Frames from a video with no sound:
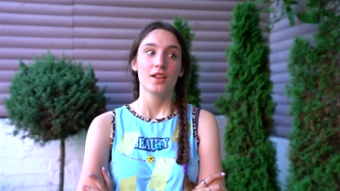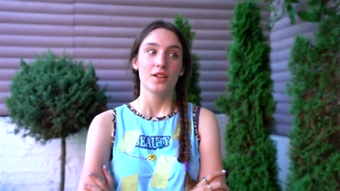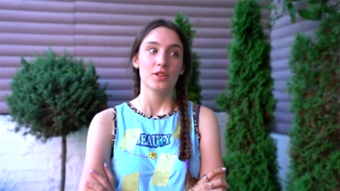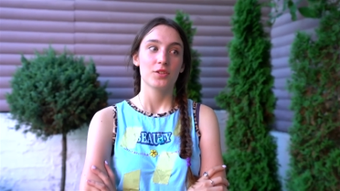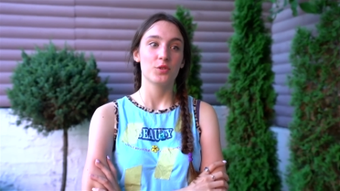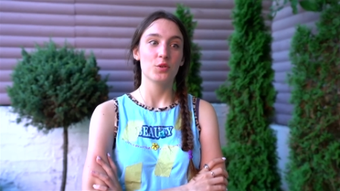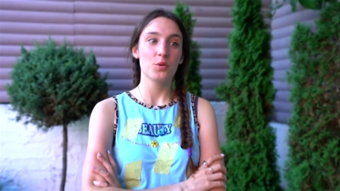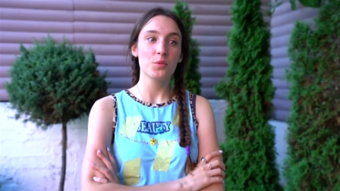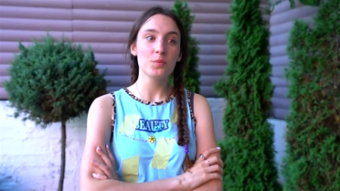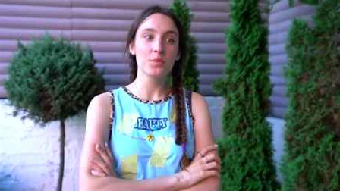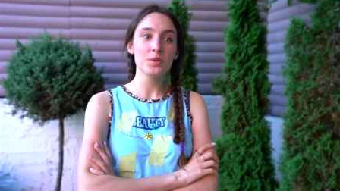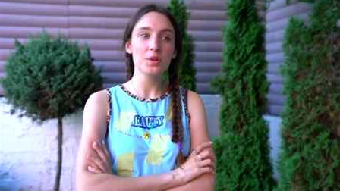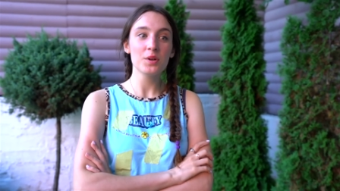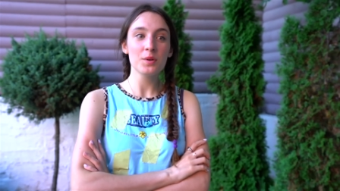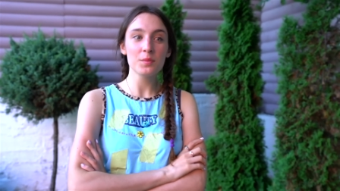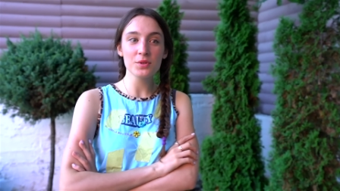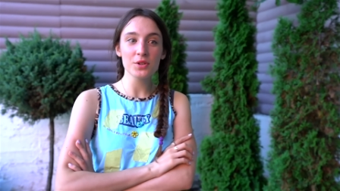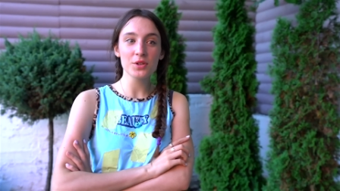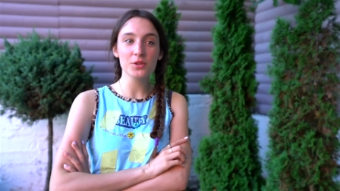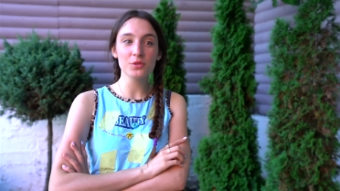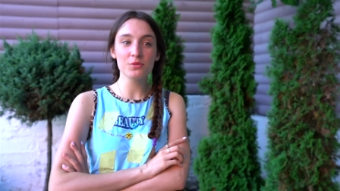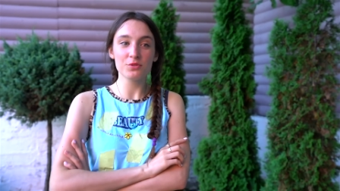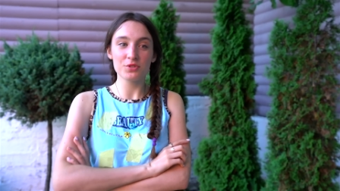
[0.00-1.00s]
I really
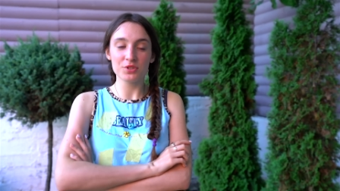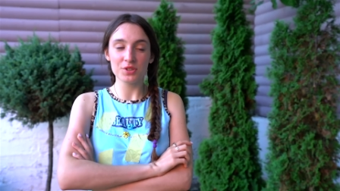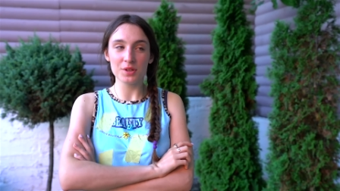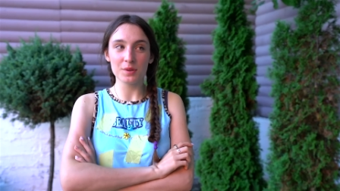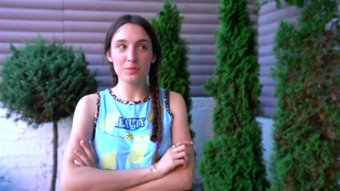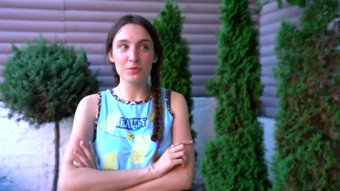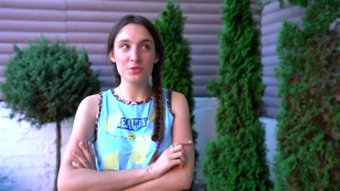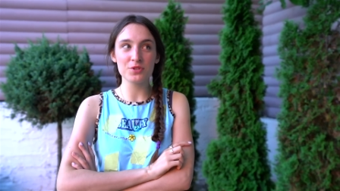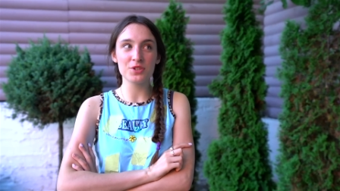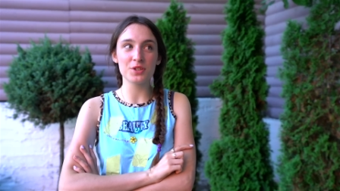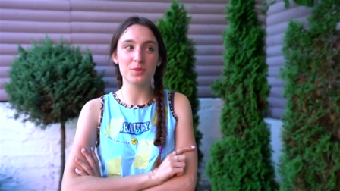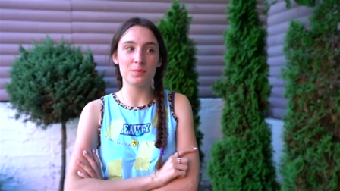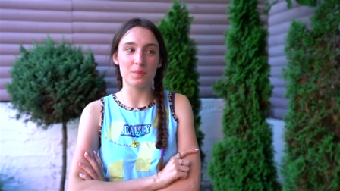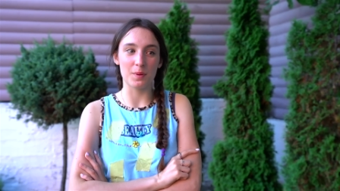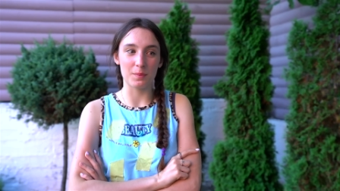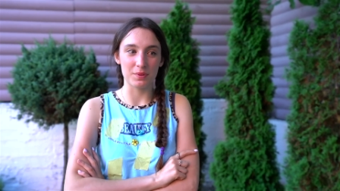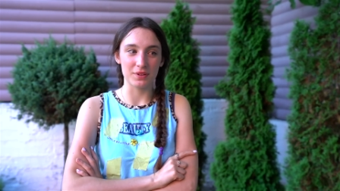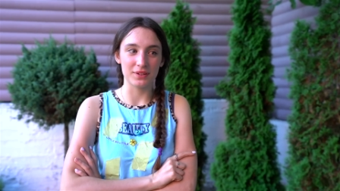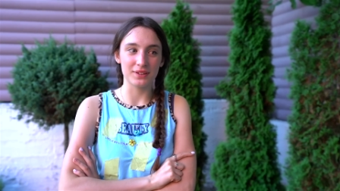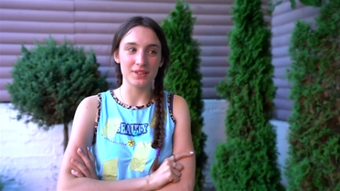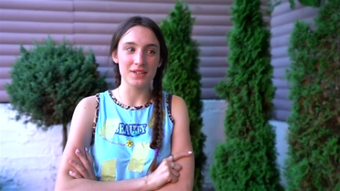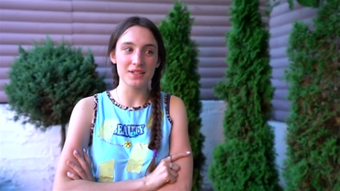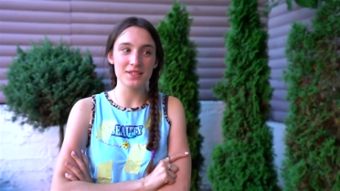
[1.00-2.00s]
think Hulk is a
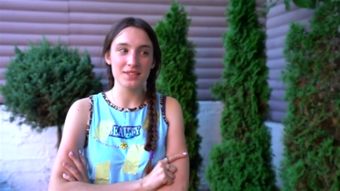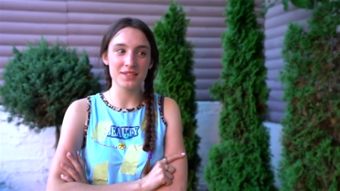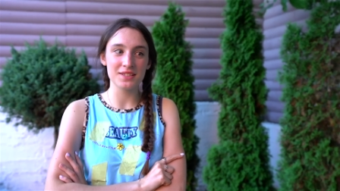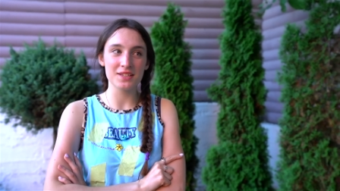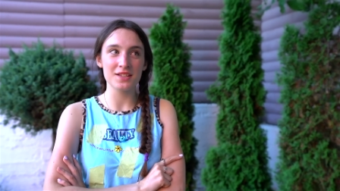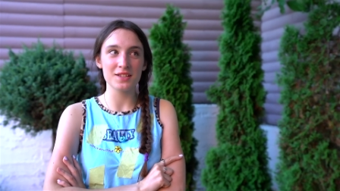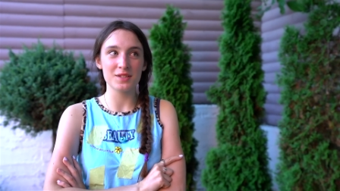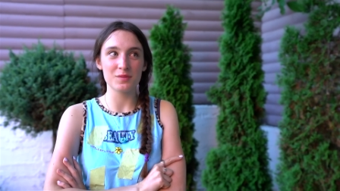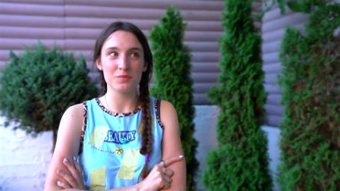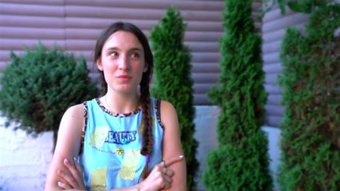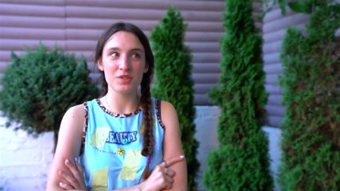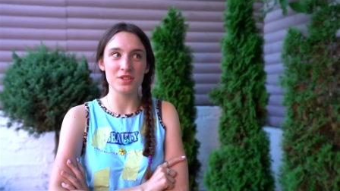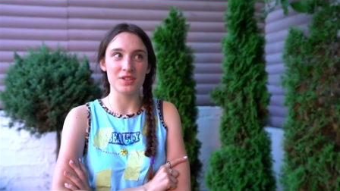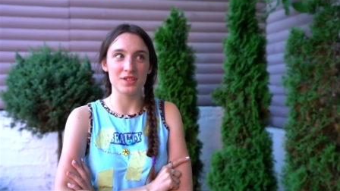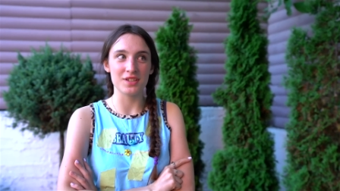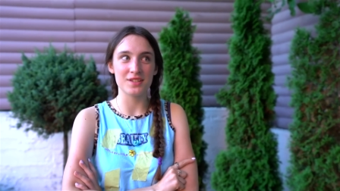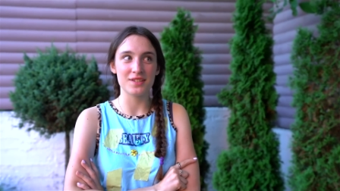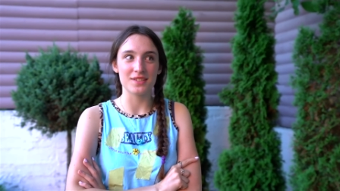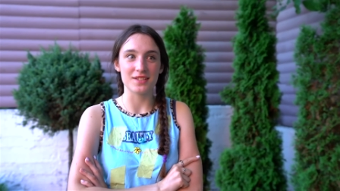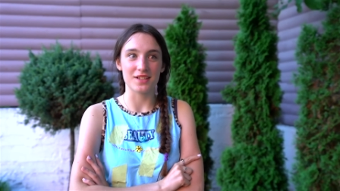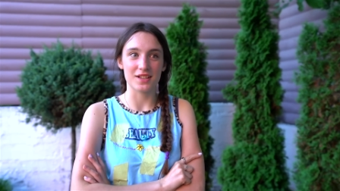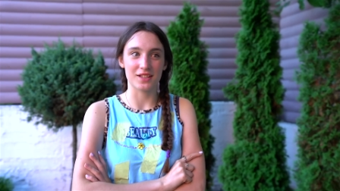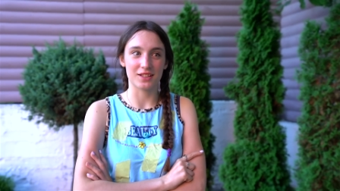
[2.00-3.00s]
good boy,
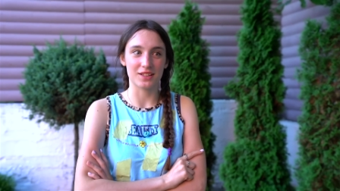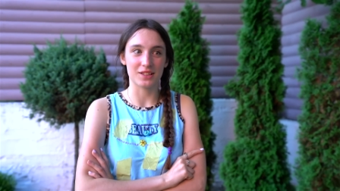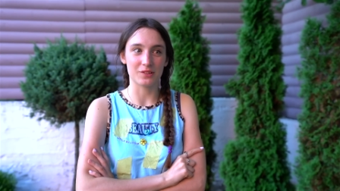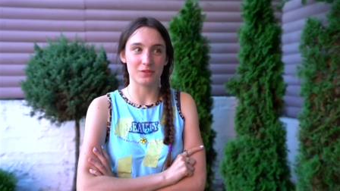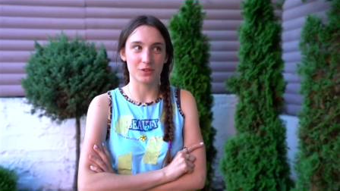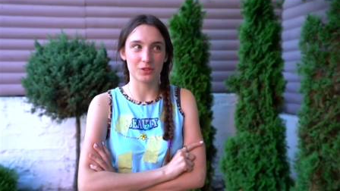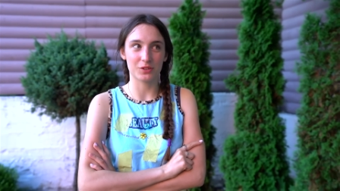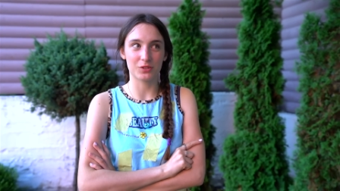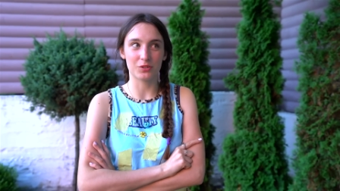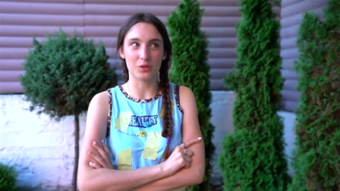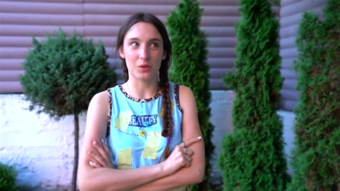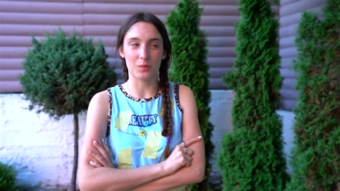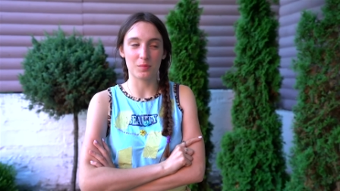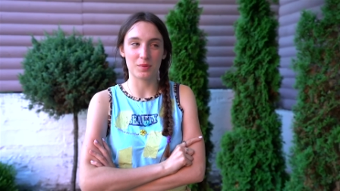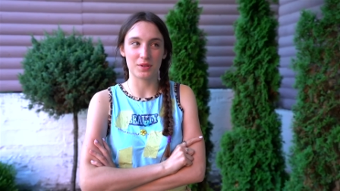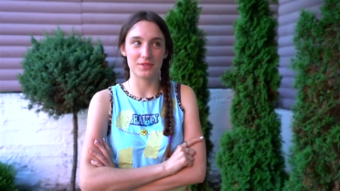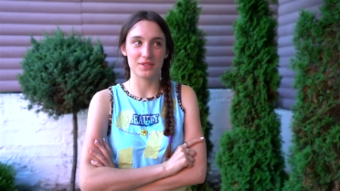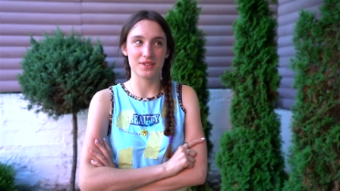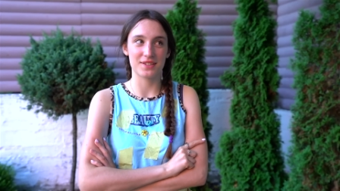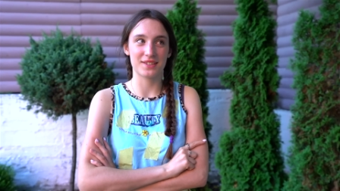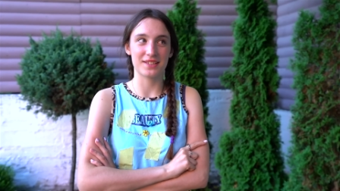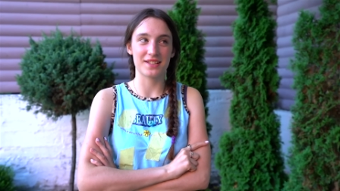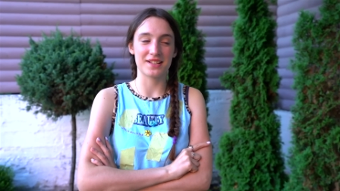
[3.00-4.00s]
and he's worth
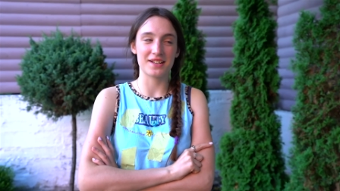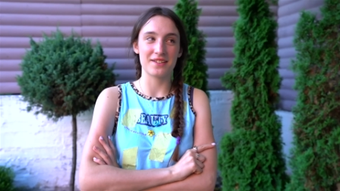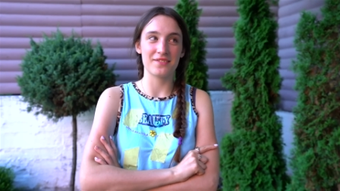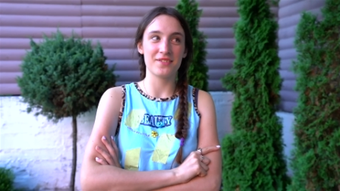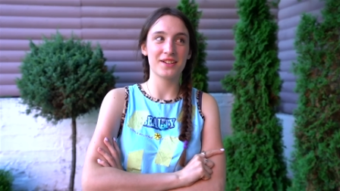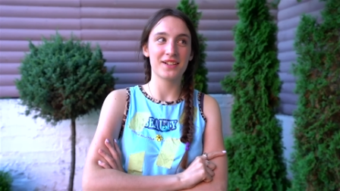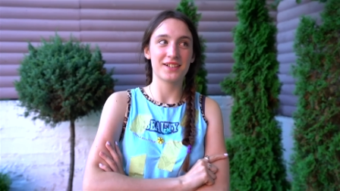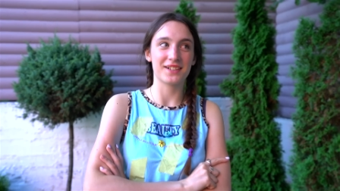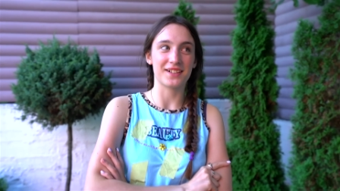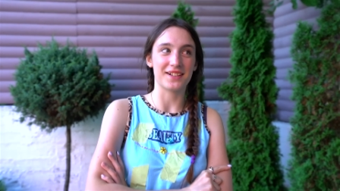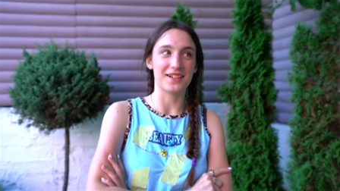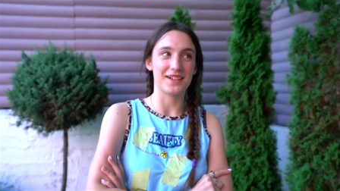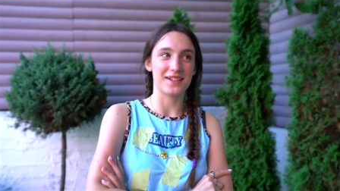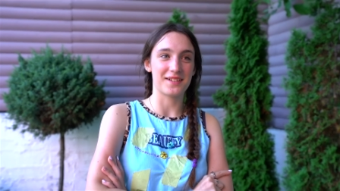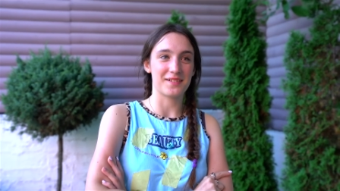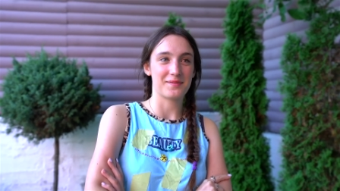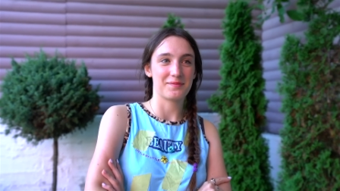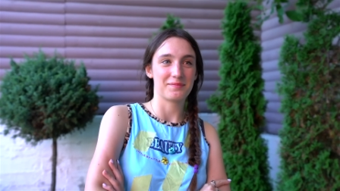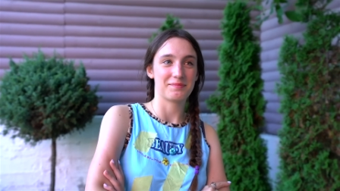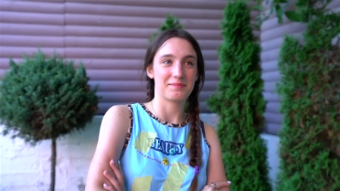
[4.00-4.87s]
trying to change.